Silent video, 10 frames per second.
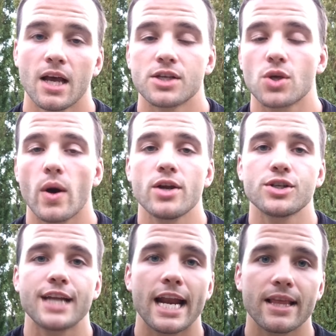So
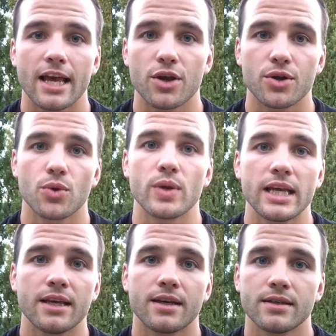understanding that you're
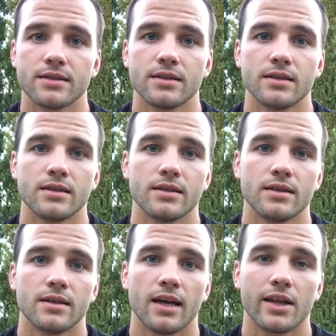unique
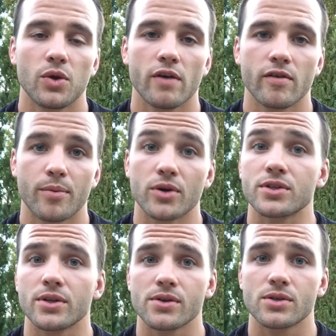and you have a
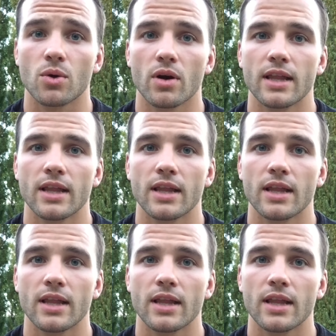personal story,